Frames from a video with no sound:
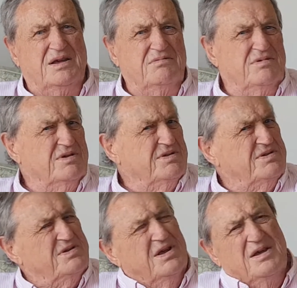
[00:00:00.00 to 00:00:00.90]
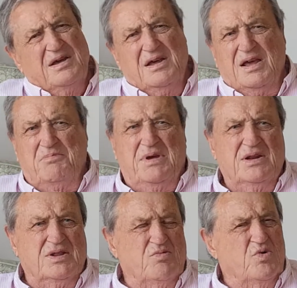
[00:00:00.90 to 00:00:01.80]
He was been
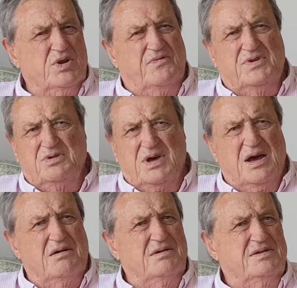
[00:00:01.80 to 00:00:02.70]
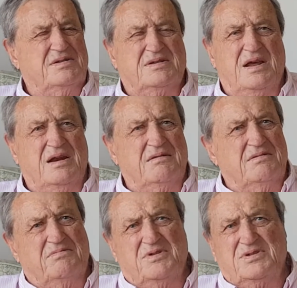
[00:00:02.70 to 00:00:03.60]
in the water for 2 hours
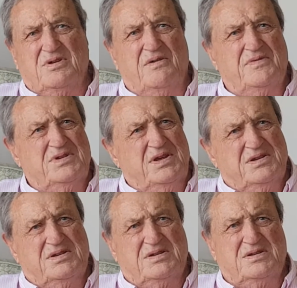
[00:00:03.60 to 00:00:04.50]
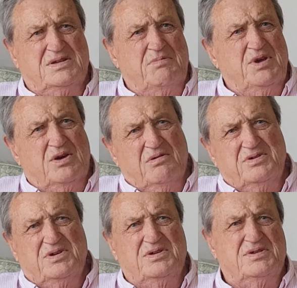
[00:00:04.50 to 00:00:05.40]
and was obviously
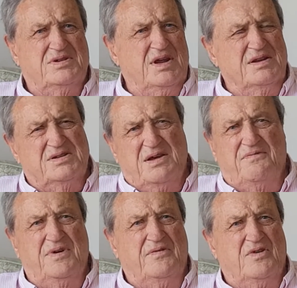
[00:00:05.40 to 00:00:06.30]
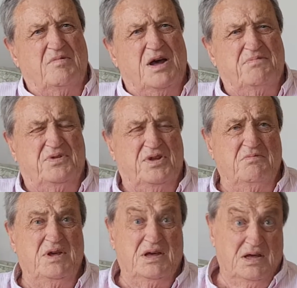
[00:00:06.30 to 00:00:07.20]
semi-conscious and suffering from
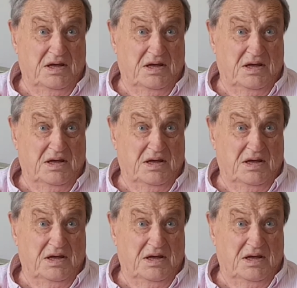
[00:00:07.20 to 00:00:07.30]
hypothermia.